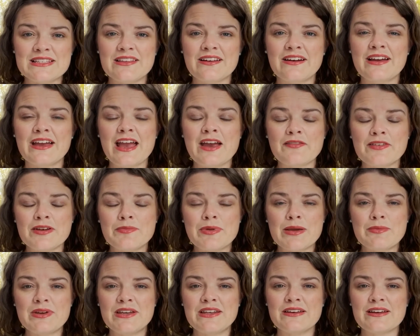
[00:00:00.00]
Not every
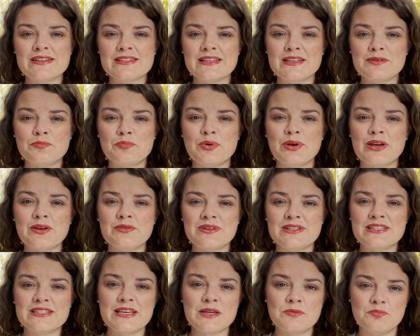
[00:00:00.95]
baby does it, but I would
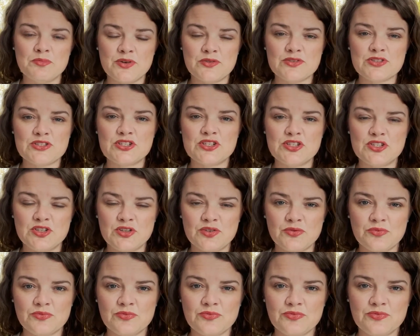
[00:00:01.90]
say most do.
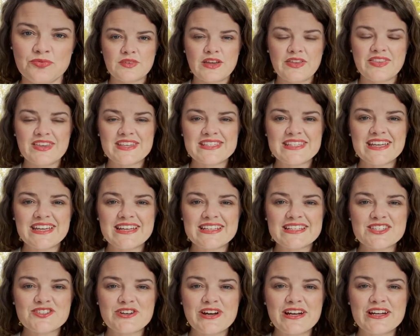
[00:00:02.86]
The second
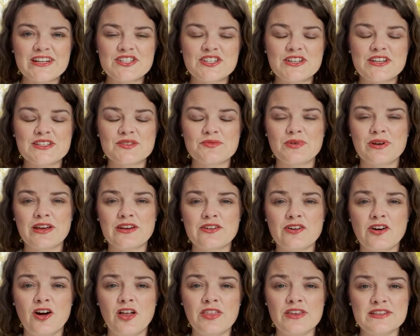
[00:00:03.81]
strategy is what I
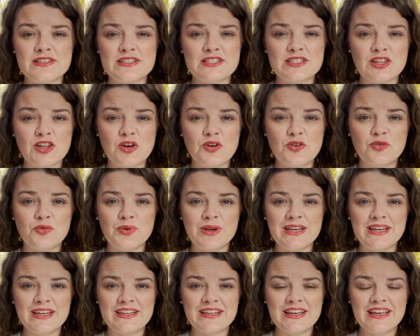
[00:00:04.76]
call the slow
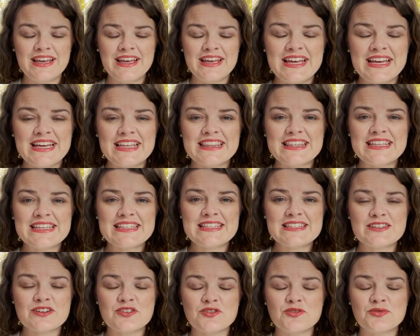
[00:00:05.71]
wean. This is
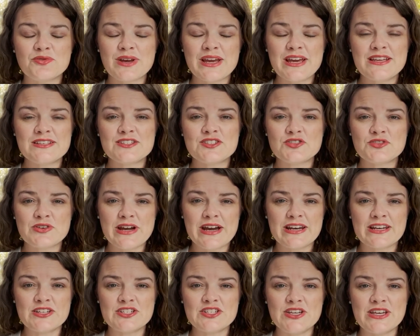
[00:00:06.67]
a great
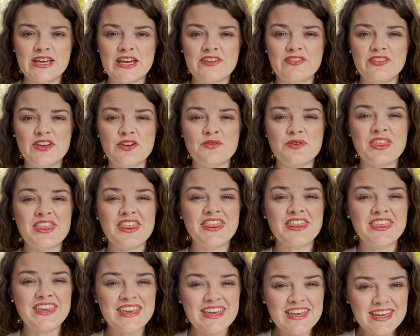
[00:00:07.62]
strategy if you
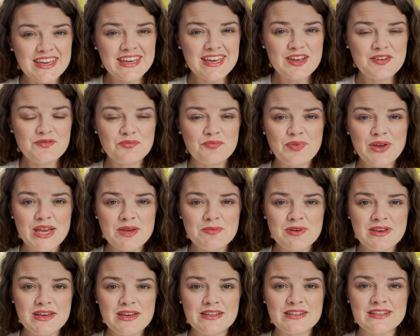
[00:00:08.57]
think
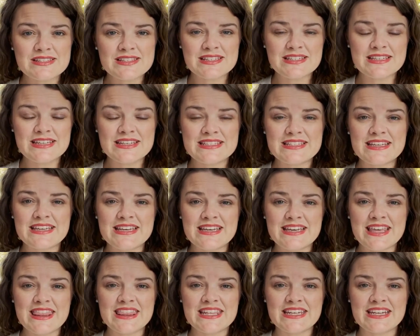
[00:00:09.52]
baby doesn't need to
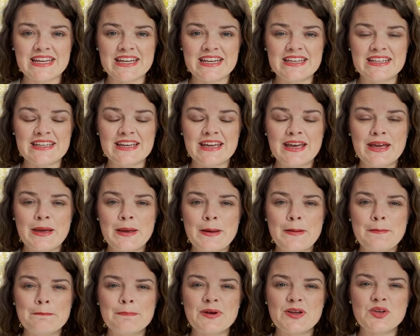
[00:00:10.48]
eat in the night,
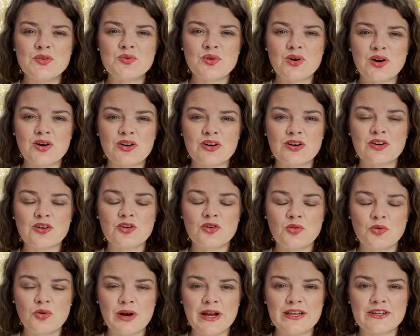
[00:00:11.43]
but you aren't
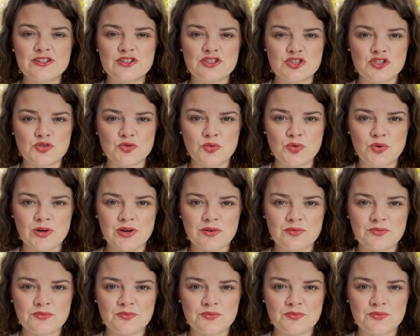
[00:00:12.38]
quite sure.